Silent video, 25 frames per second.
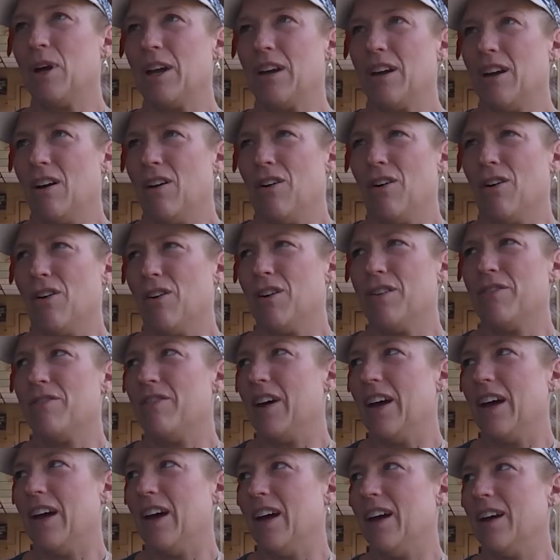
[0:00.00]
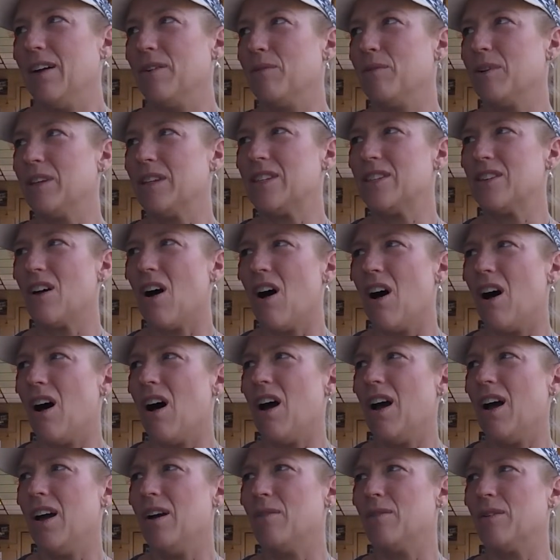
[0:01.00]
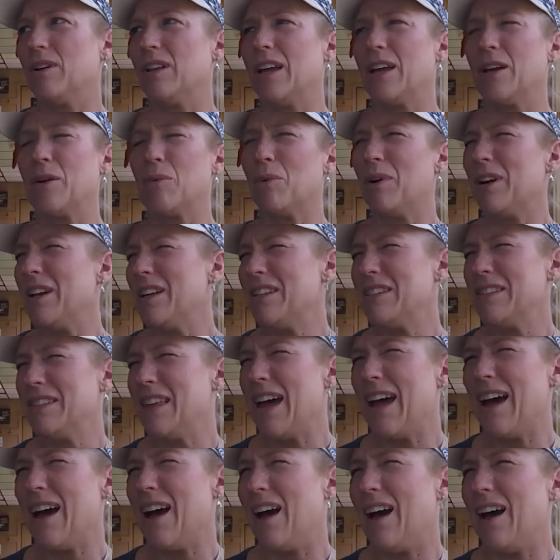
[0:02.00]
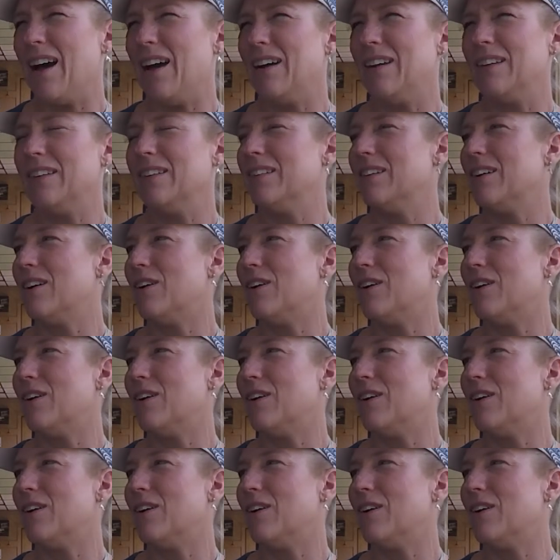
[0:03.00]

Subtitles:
heard of it, and we saw it, and we're like, what is that?